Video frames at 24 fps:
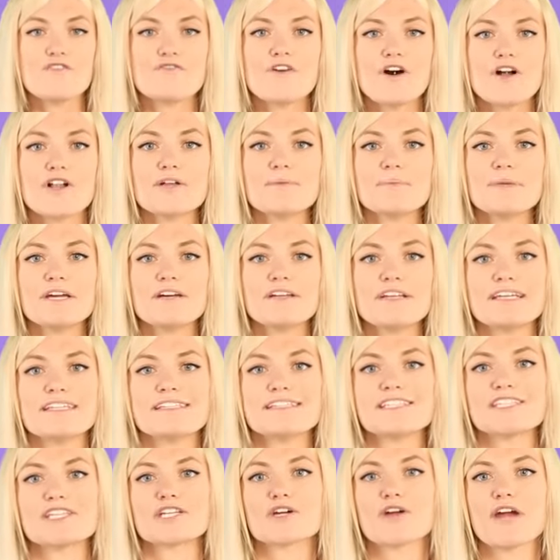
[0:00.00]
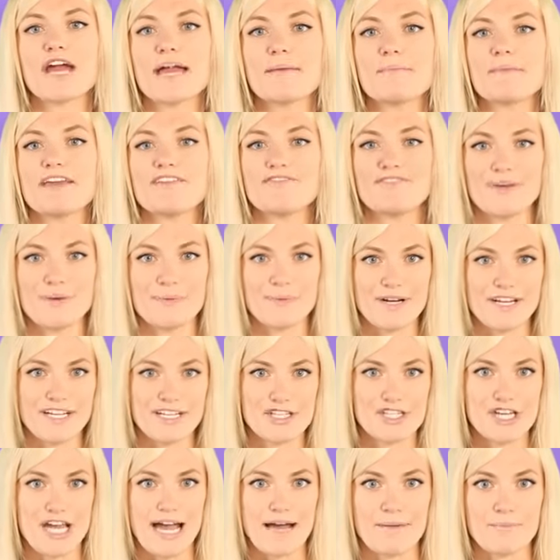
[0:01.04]
Follow me on Instagram if you want
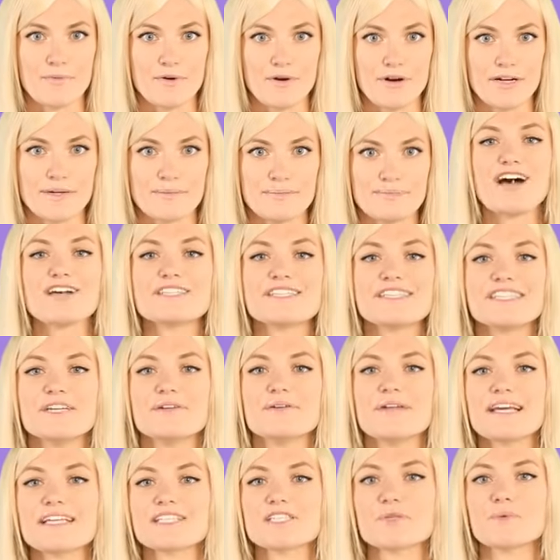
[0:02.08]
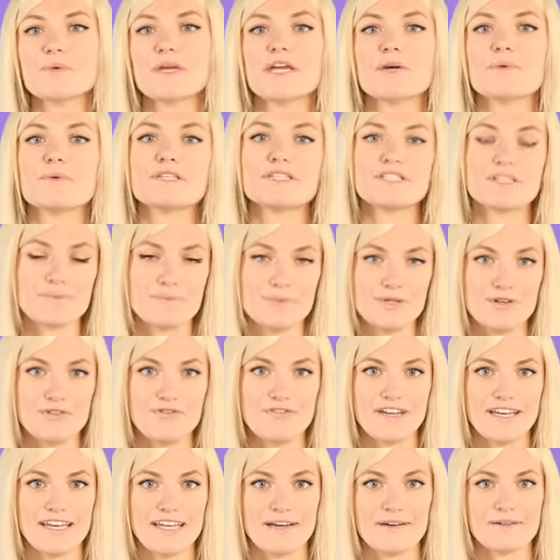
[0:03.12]
to chat more. I'll see you next week with some new
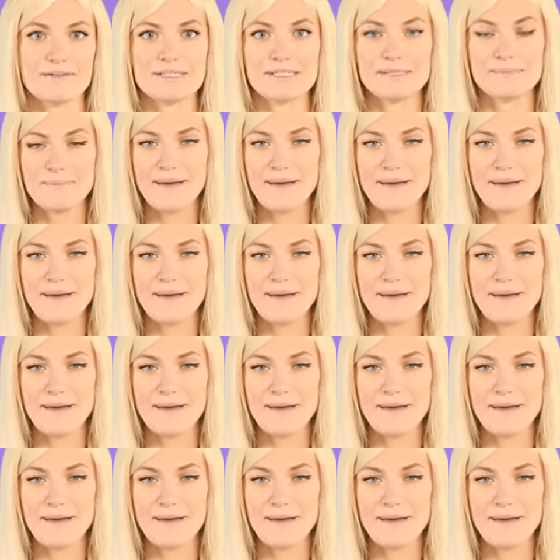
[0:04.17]
videos.